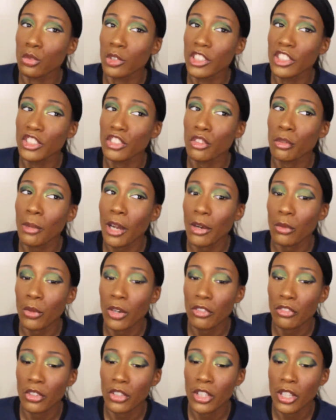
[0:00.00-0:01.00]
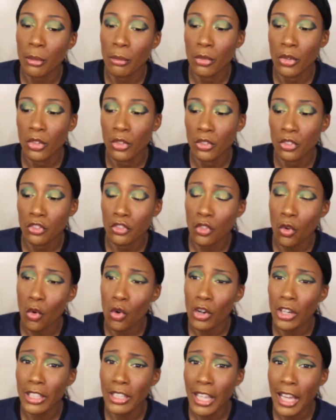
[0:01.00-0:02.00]
reach for my refer number
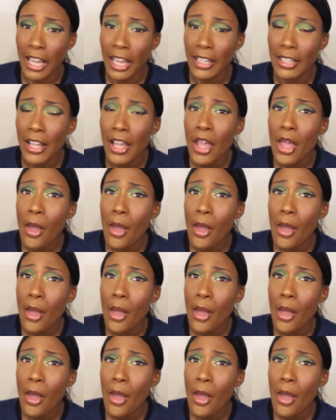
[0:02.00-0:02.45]
four a lot